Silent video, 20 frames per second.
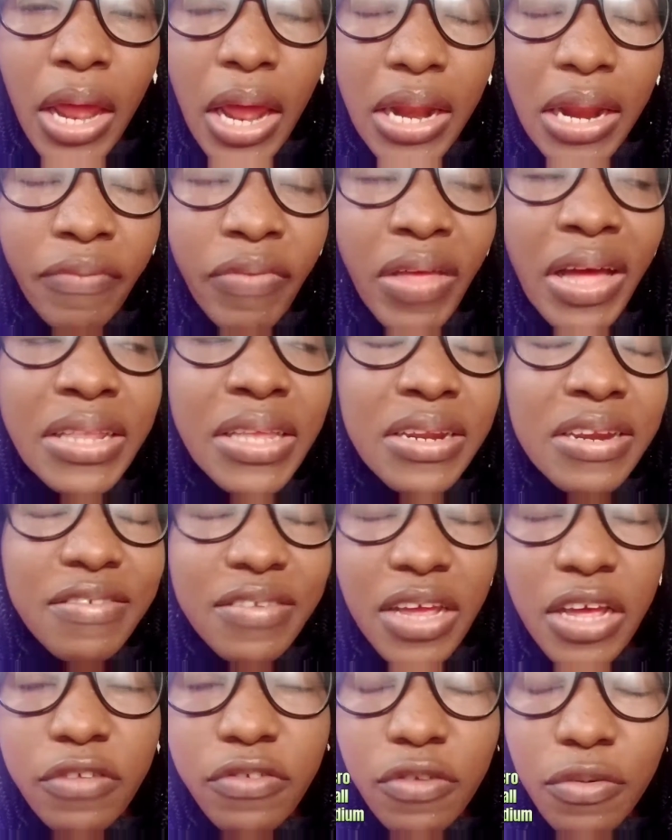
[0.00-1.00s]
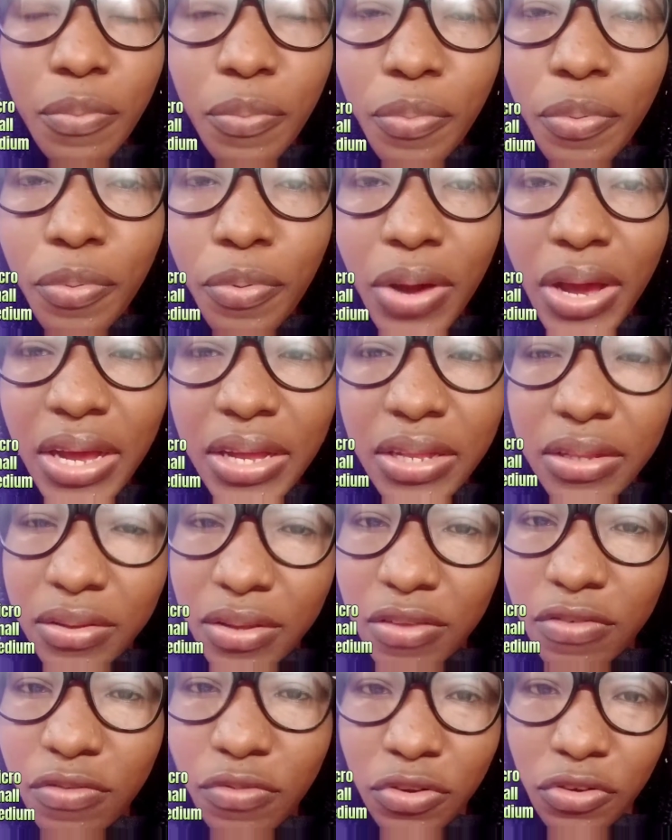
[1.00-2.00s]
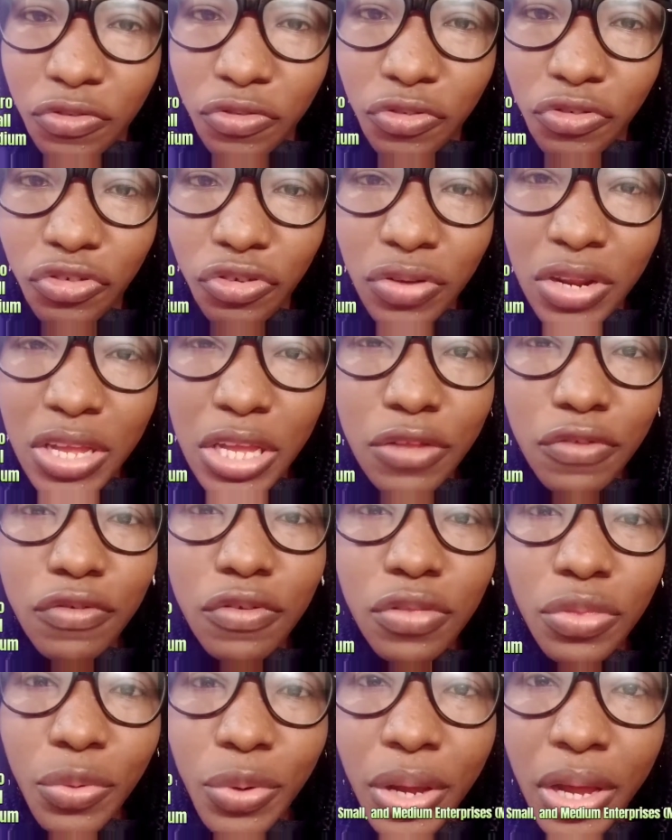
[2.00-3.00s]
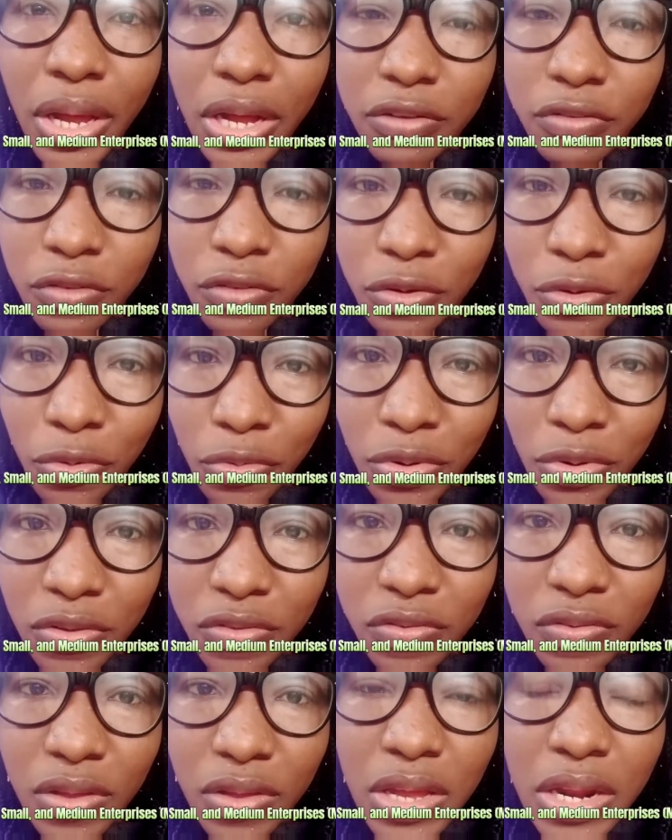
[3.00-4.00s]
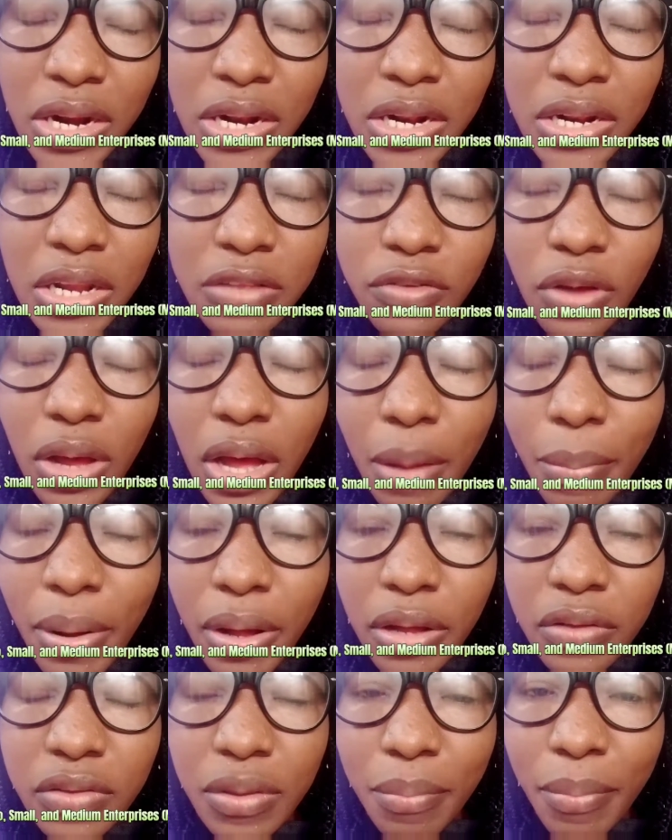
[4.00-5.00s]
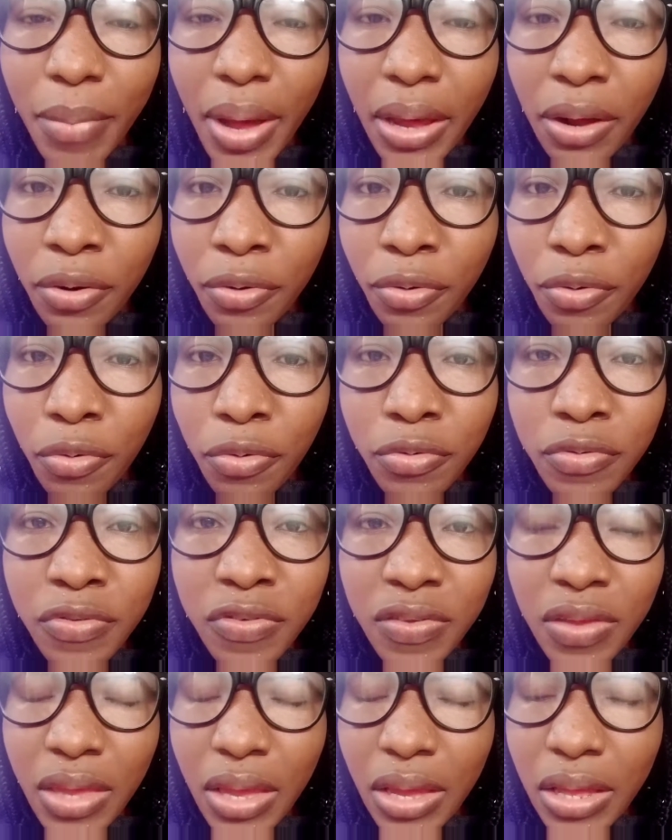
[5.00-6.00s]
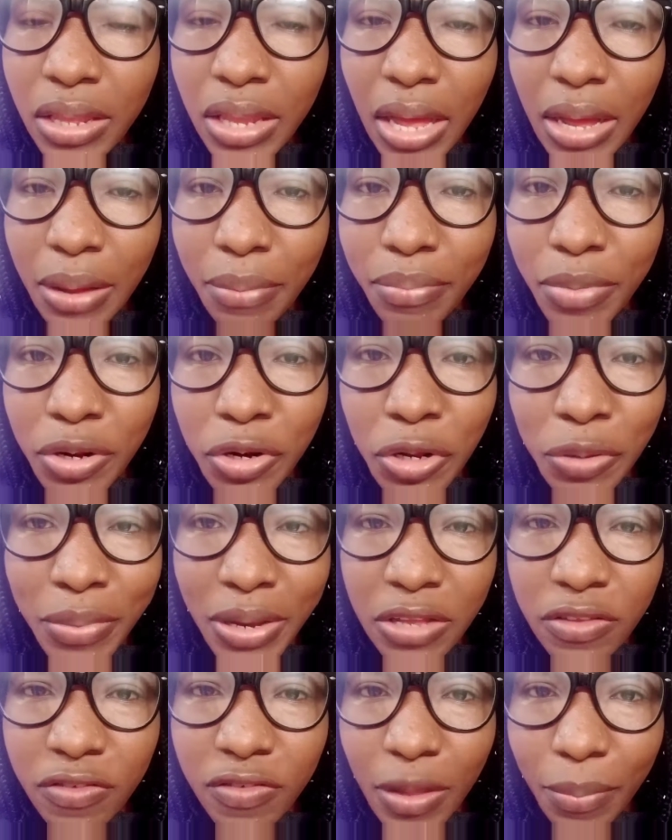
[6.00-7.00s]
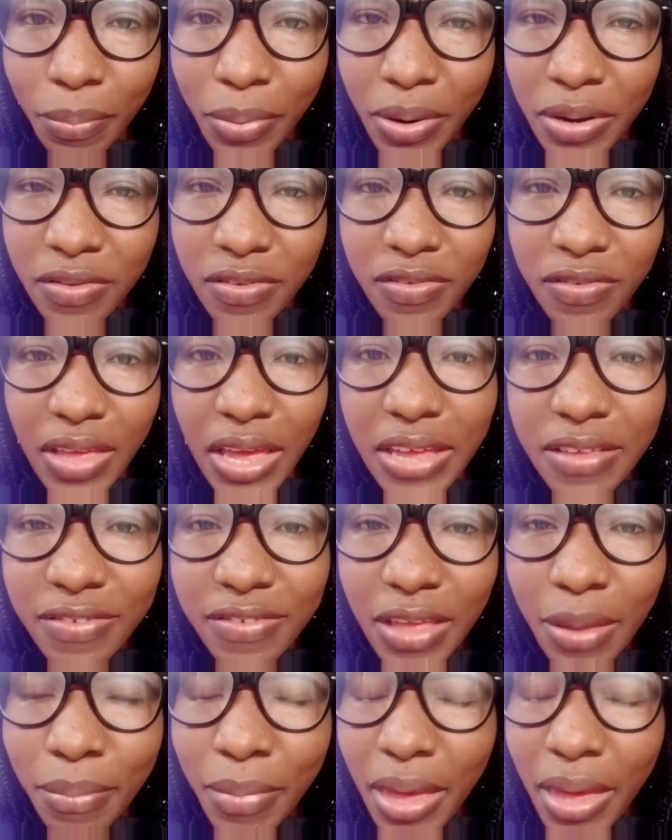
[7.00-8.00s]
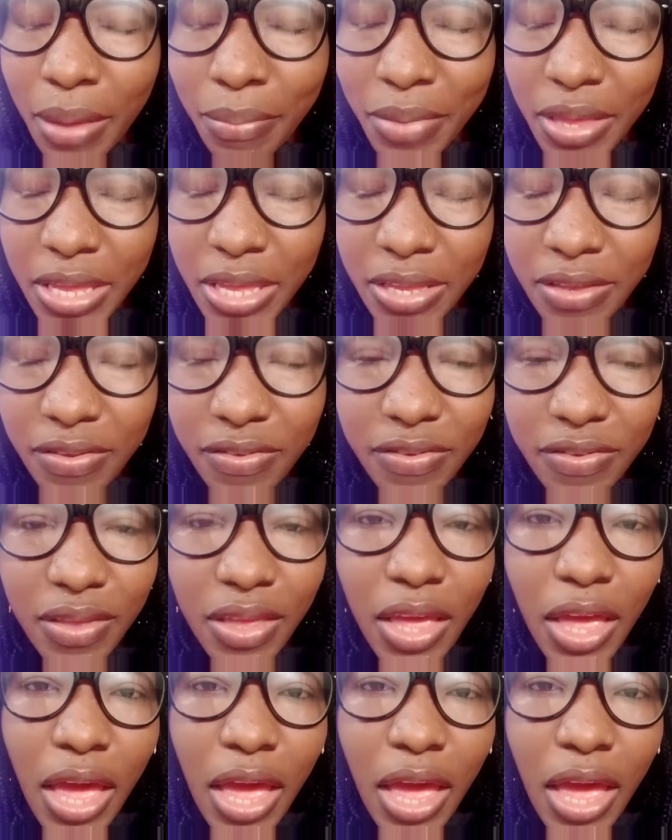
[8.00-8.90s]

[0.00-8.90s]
NAFDAC then decided to break this registration into 3 categories. They talk about the micro, scale, and medium enterprises, SMMEs.